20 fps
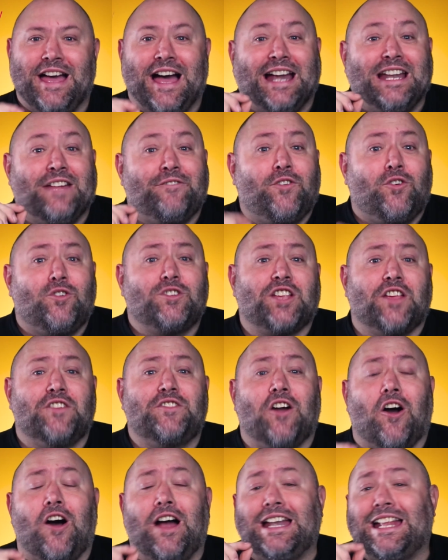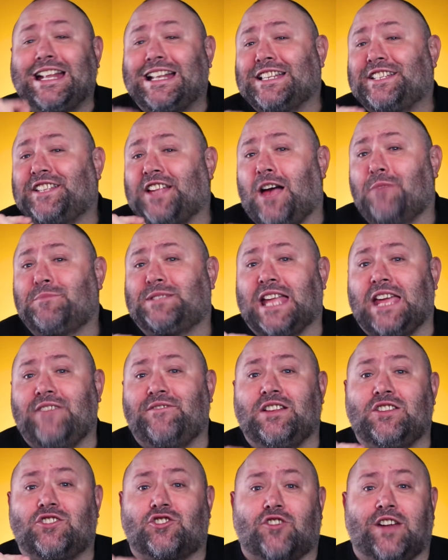And I've also got a little time
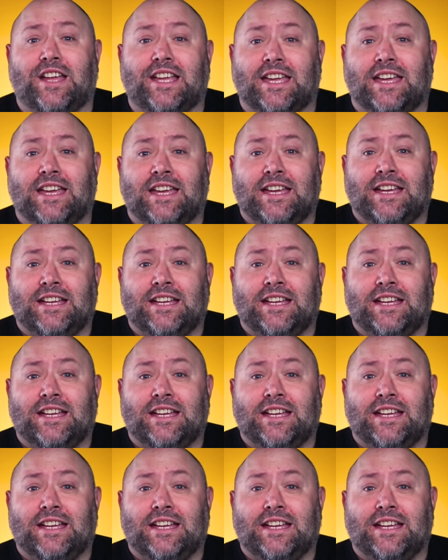saving trick